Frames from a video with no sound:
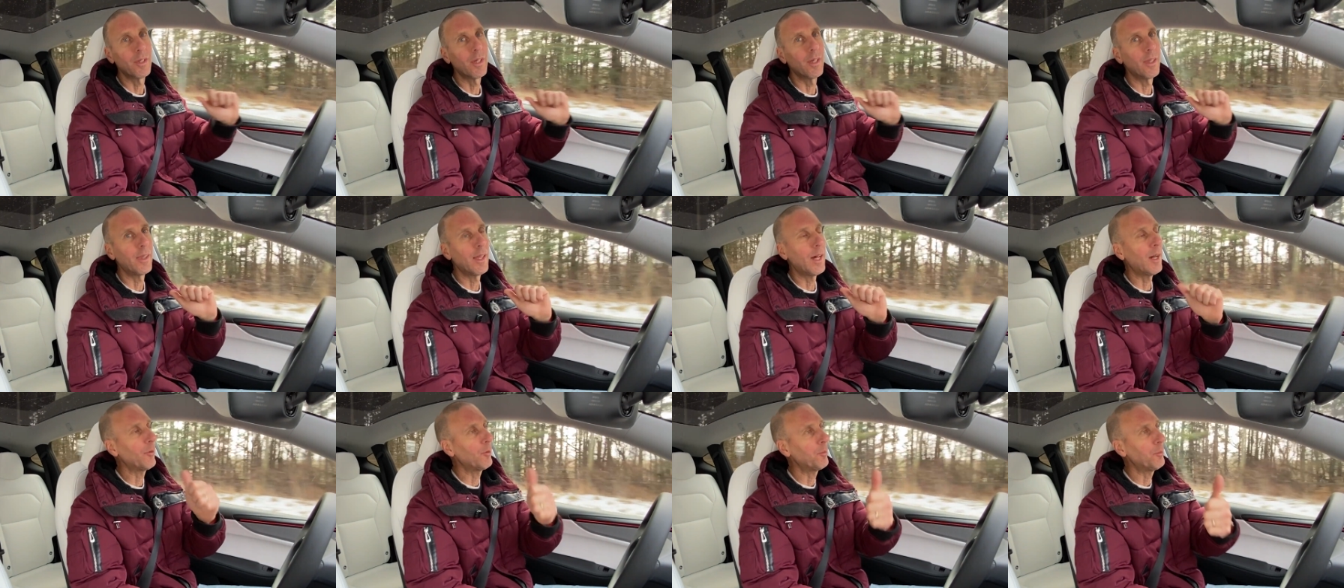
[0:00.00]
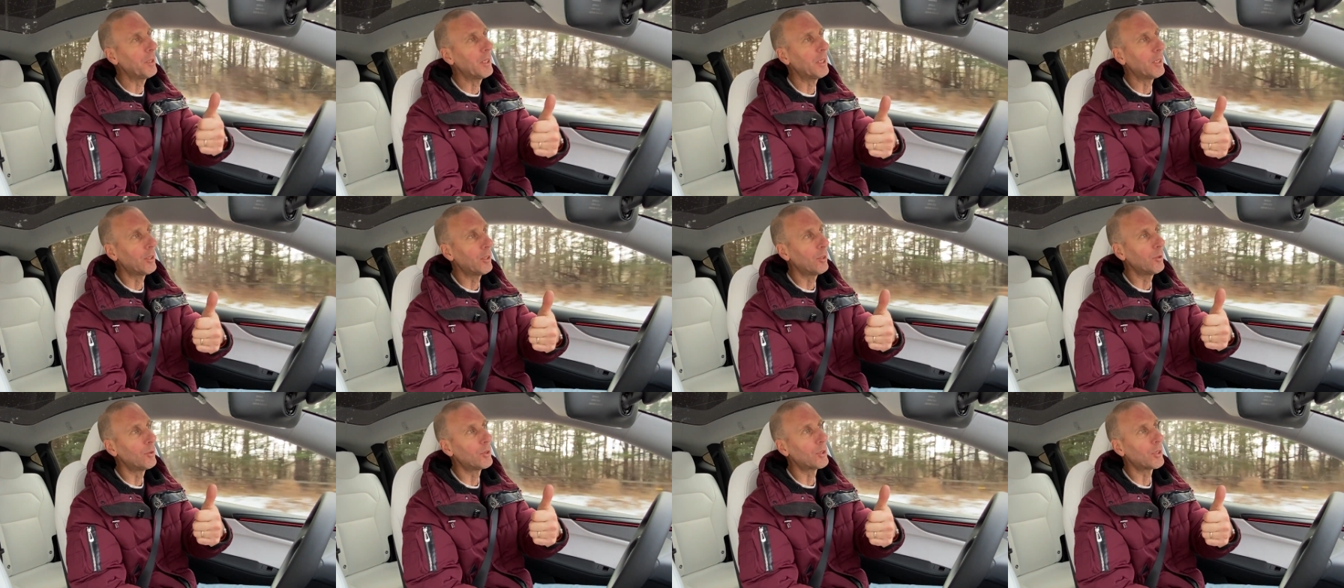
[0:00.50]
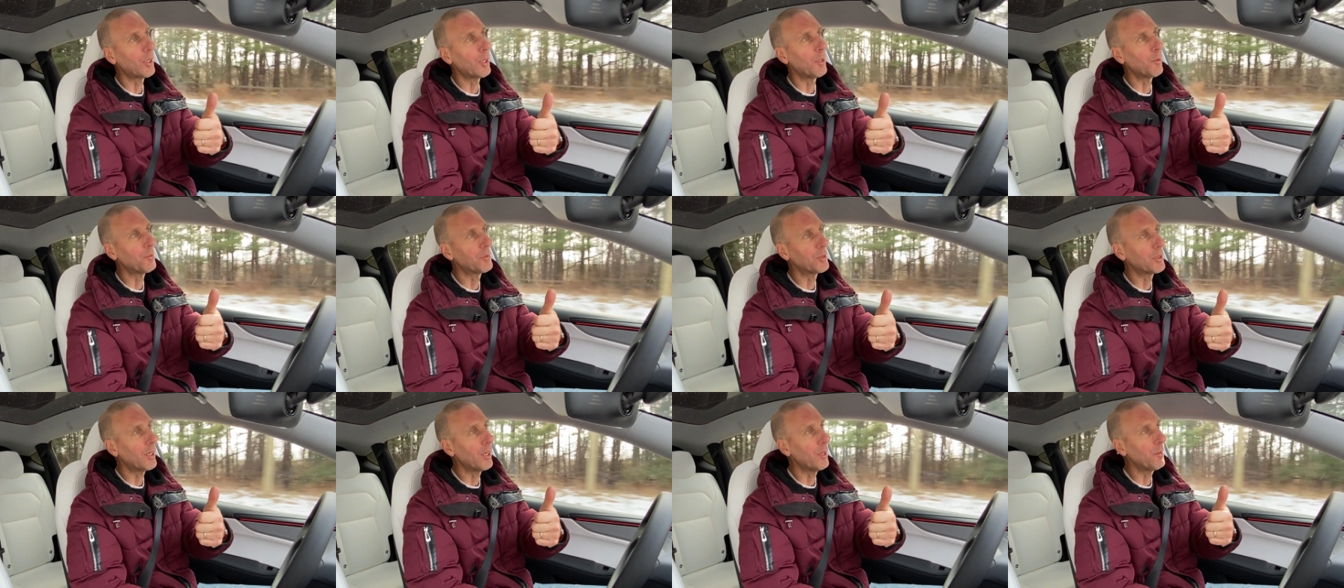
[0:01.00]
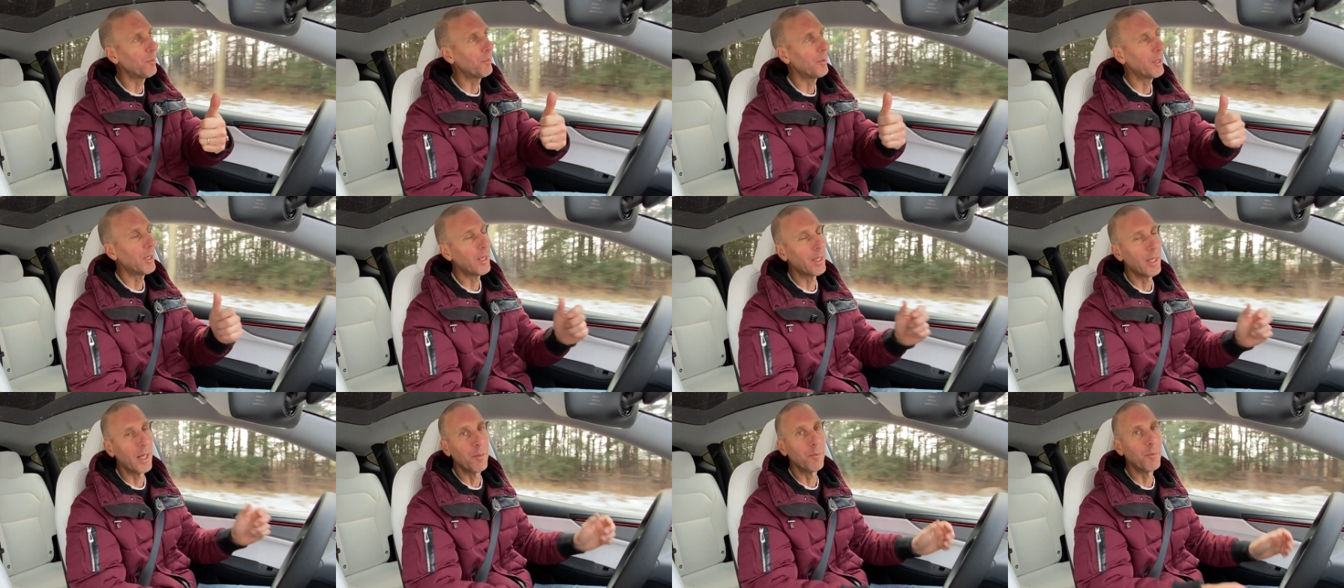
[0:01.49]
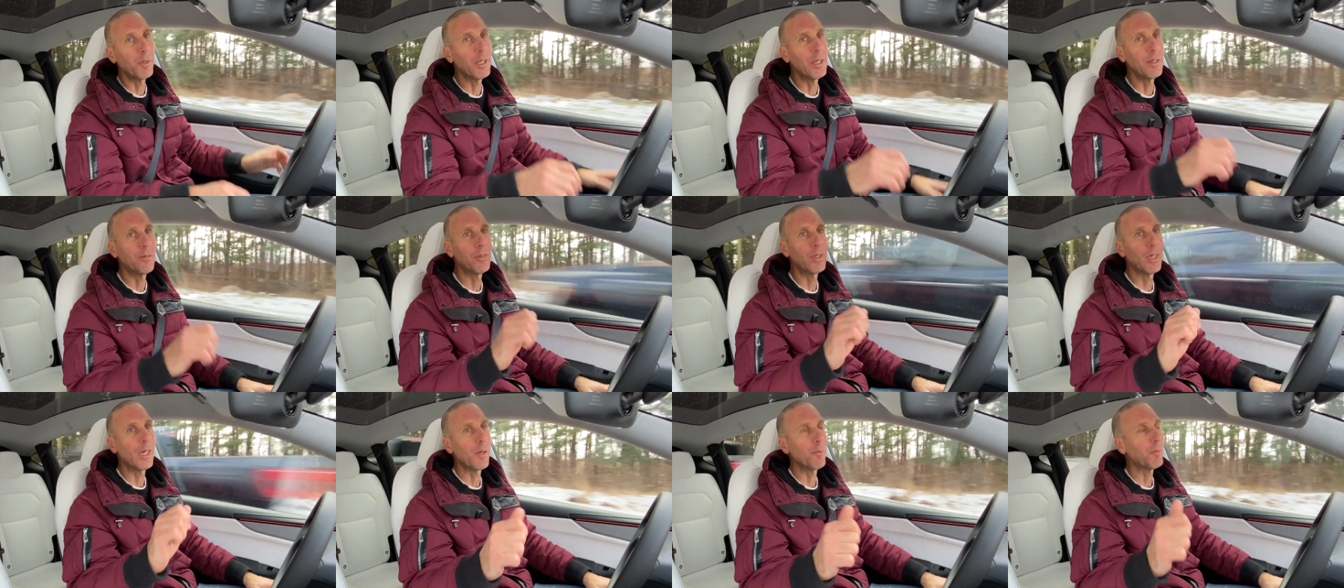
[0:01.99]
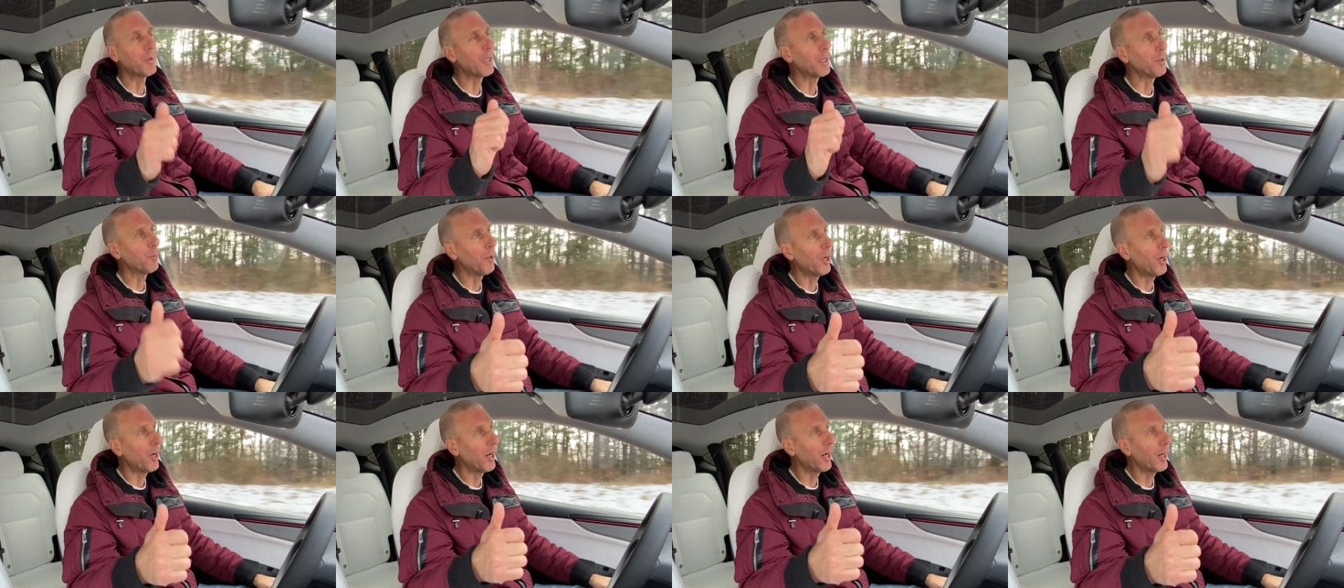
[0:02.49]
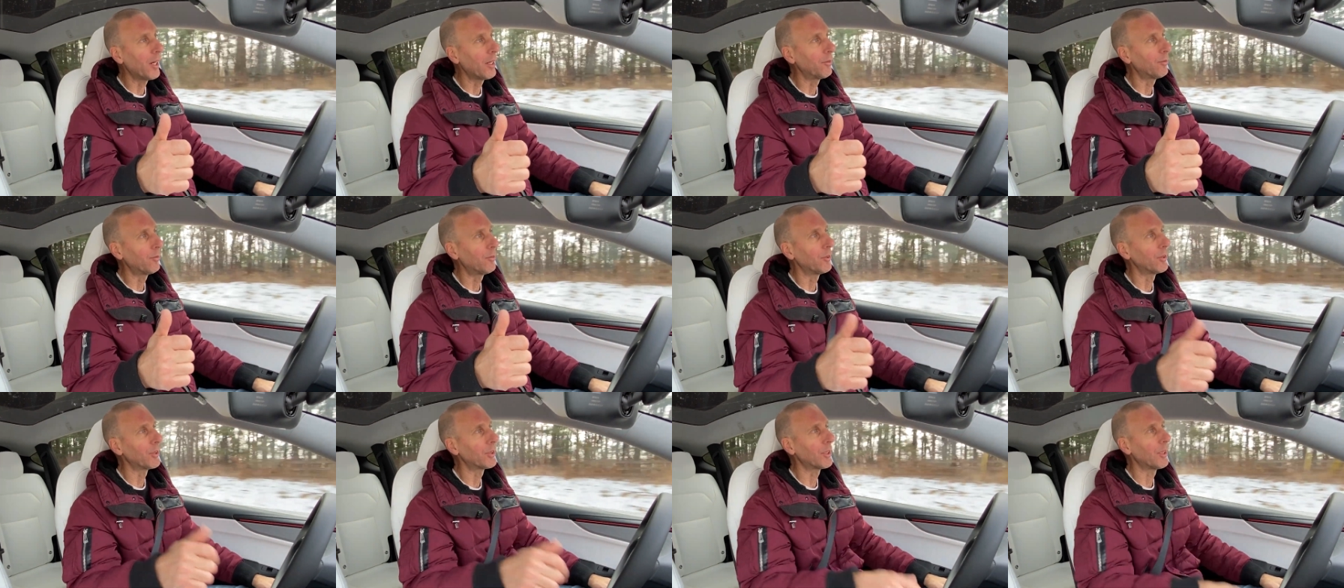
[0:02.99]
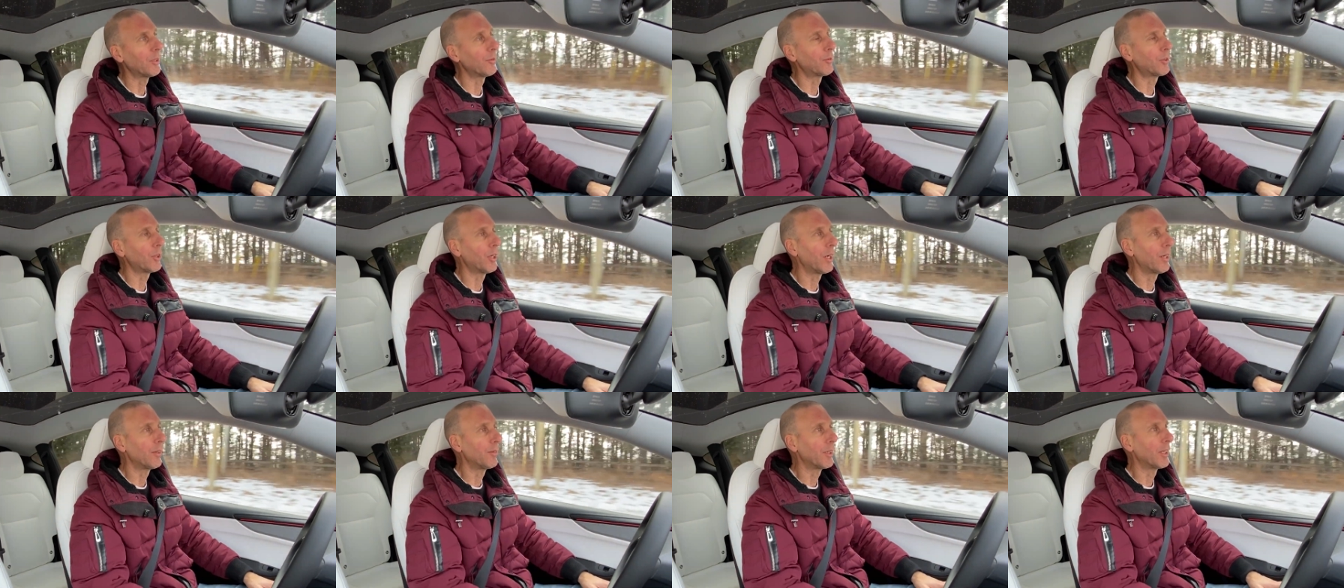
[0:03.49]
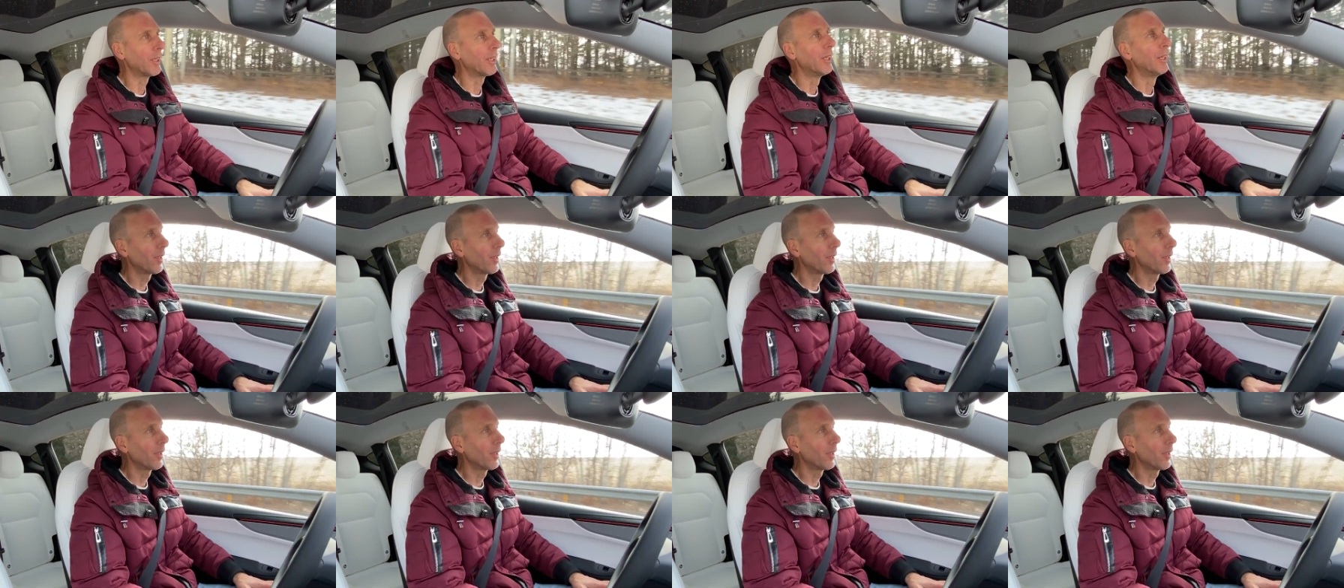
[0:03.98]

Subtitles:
that would be a huge thumbs up, and that might even get me to buy full self-driving.